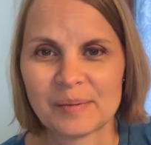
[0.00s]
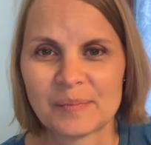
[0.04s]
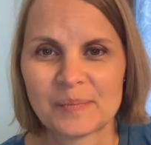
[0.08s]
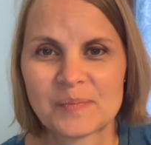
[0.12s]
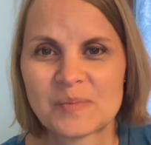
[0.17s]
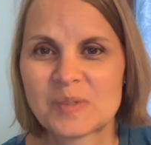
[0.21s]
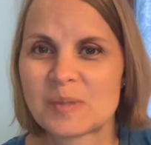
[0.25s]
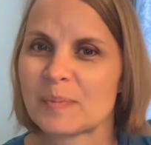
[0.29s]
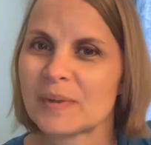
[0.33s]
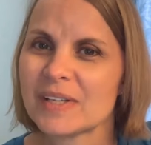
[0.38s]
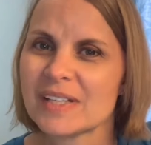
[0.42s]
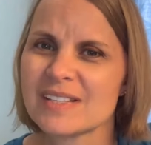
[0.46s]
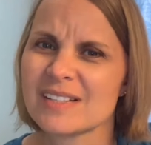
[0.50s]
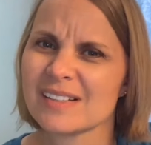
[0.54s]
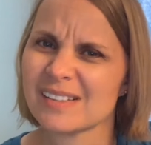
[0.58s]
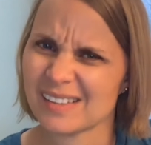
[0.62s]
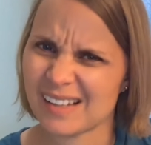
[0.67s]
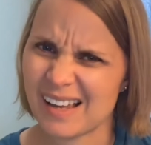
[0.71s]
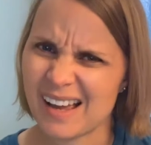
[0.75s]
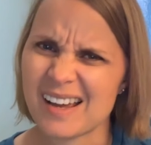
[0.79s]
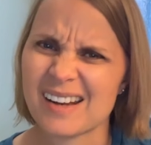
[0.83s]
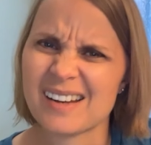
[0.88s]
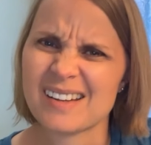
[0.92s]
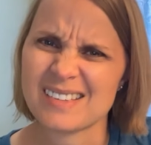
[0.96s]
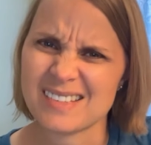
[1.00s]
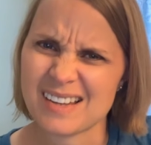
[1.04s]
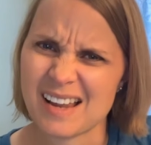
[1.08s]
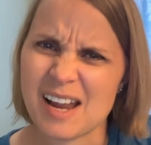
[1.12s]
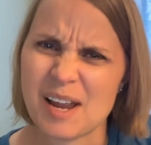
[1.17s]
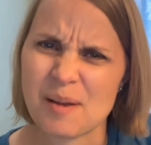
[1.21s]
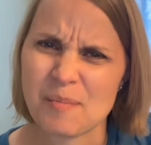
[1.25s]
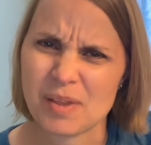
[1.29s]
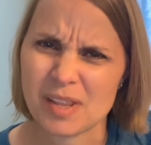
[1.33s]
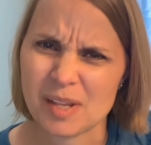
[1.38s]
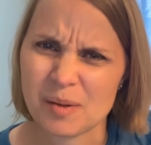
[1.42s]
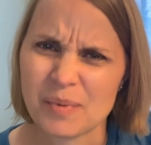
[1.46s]
Spends a lot of
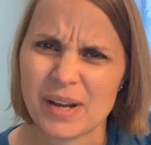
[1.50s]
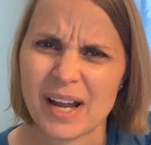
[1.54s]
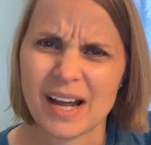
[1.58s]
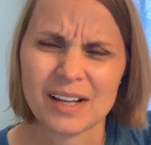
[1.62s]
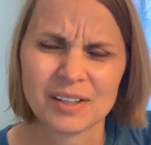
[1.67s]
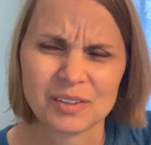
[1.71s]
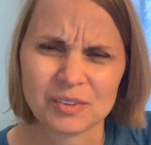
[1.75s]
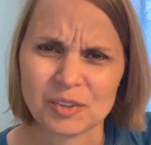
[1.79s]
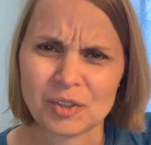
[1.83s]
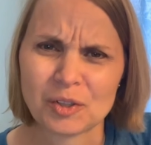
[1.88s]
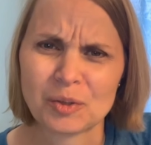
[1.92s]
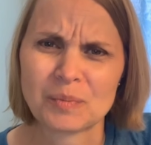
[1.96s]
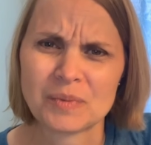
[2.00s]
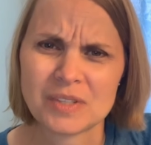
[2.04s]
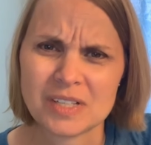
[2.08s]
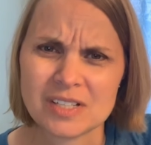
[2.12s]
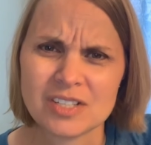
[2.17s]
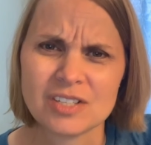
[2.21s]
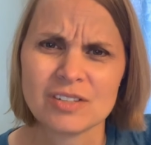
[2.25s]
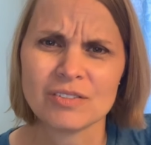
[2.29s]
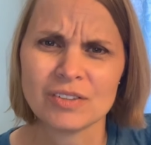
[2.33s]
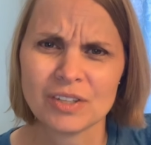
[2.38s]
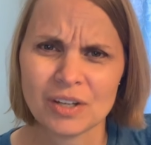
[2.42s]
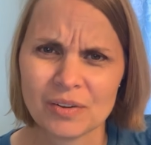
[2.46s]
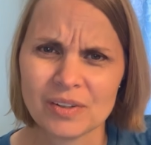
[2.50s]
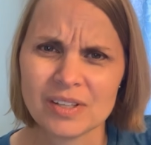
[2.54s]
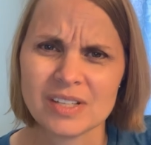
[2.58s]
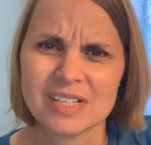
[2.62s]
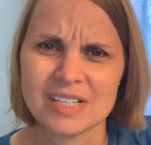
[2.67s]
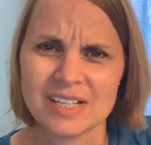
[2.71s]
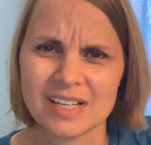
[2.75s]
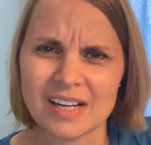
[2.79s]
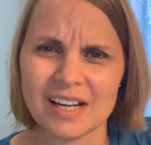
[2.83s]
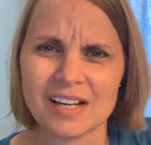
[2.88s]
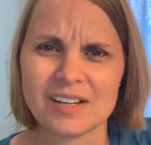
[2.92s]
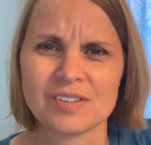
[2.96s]
time in the bathroom. Did you know that
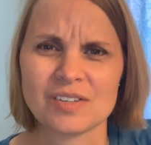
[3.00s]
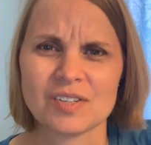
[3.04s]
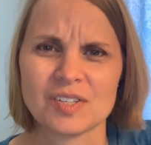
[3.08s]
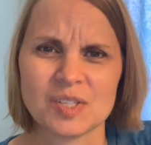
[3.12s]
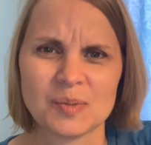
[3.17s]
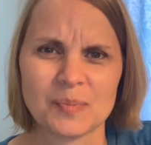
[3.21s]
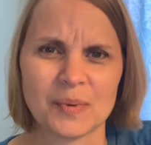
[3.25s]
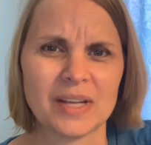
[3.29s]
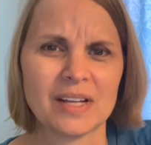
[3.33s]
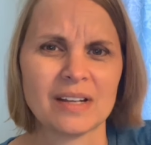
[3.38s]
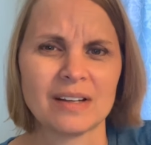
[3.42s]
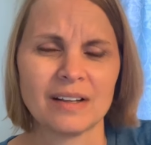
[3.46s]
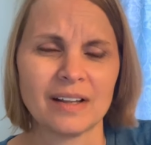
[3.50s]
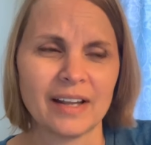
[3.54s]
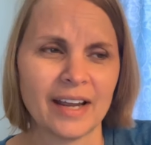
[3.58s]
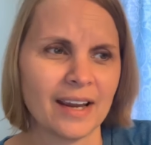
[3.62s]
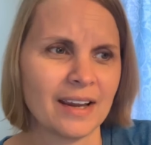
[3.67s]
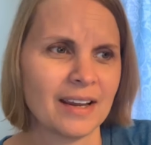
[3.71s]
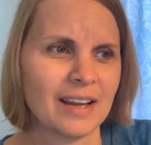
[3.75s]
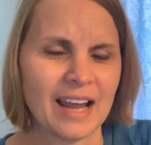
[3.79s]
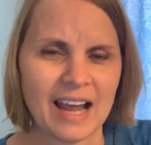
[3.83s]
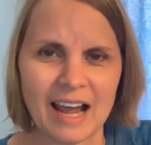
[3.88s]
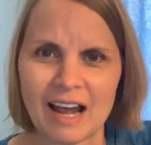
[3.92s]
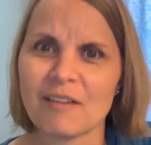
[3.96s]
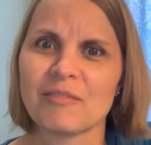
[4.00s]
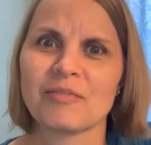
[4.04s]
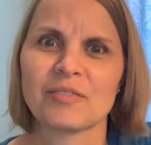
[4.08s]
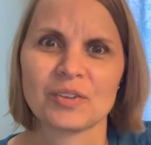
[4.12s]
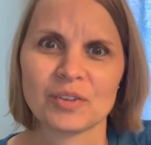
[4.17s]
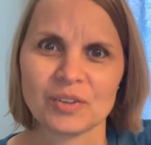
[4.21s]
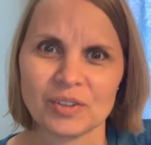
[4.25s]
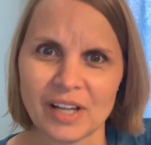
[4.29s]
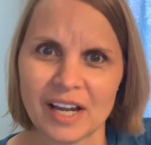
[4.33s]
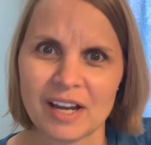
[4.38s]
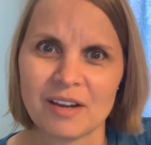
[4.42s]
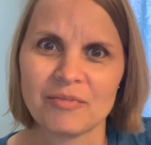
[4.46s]
teenagers spend like half
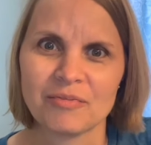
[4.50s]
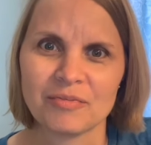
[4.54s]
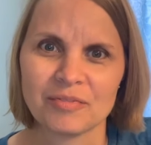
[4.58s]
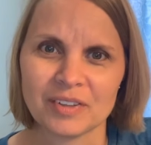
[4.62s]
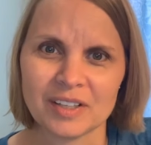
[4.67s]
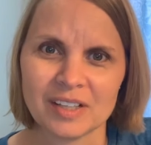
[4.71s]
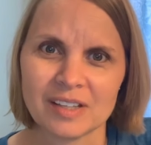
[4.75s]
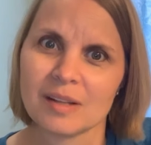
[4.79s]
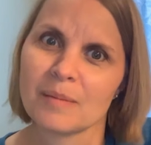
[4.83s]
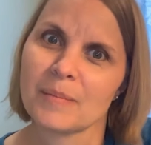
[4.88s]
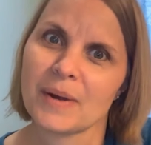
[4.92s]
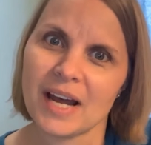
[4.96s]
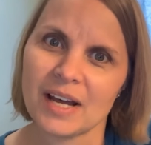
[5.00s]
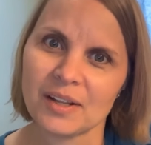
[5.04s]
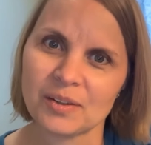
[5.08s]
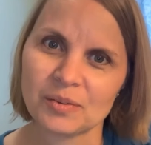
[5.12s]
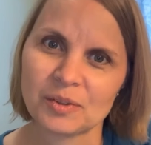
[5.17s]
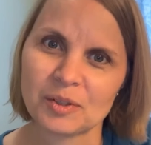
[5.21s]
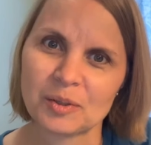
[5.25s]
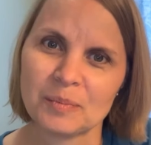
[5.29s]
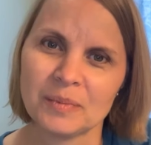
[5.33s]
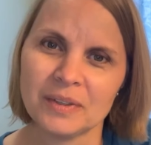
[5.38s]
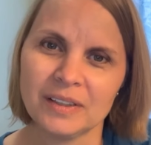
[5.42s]
their life in the bathroom?